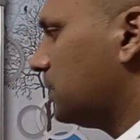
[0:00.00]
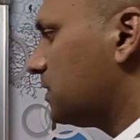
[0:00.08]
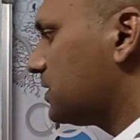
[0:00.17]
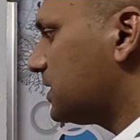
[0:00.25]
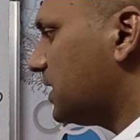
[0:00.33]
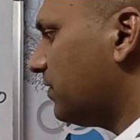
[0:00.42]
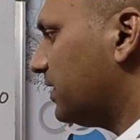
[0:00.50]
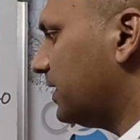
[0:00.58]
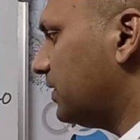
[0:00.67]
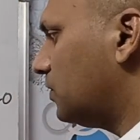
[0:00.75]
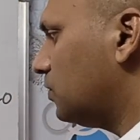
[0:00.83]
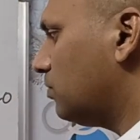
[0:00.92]
7
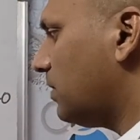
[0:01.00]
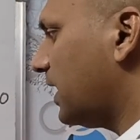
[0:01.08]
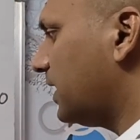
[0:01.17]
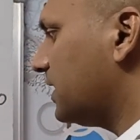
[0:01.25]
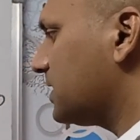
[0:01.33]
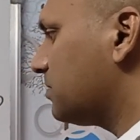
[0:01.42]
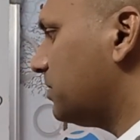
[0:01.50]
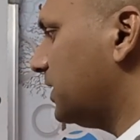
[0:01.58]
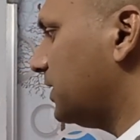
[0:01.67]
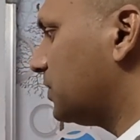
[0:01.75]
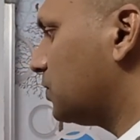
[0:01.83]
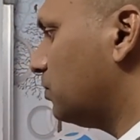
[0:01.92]
into minus P
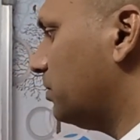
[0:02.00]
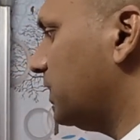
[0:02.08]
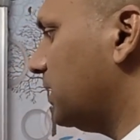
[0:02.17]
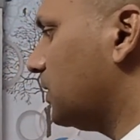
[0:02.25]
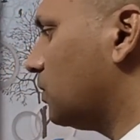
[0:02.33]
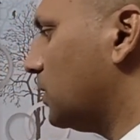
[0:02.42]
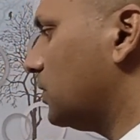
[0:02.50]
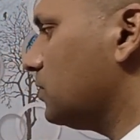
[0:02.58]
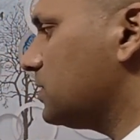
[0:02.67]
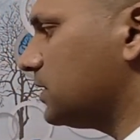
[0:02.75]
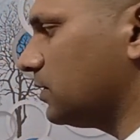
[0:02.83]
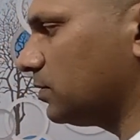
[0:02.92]
should be equal to
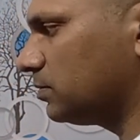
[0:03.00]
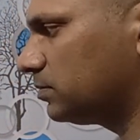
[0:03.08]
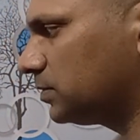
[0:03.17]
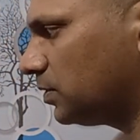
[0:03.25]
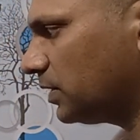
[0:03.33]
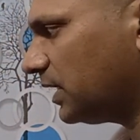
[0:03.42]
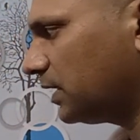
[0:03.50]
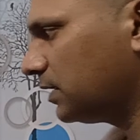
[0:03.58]
0. Okay?